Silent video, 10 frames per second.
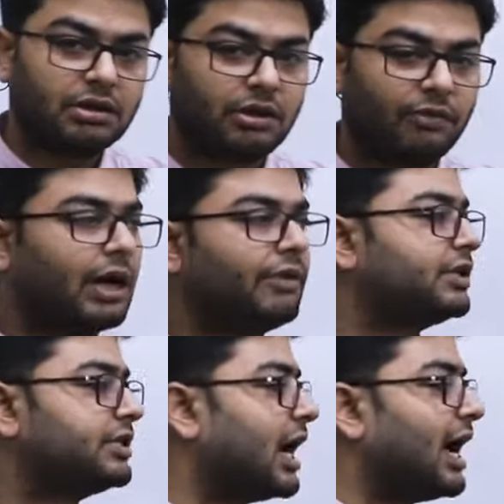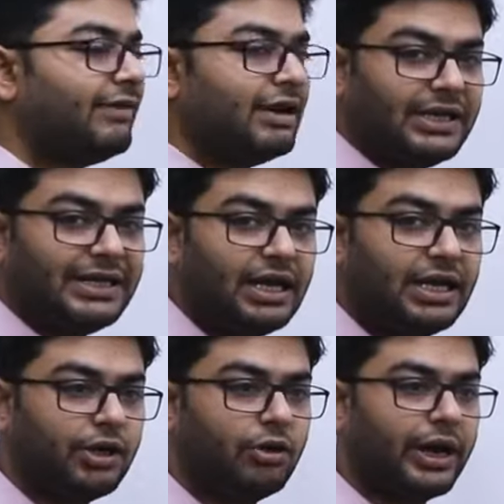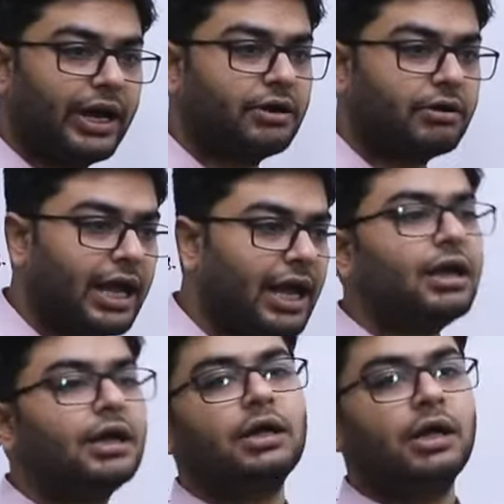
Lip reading: the one which I will be telling you here today,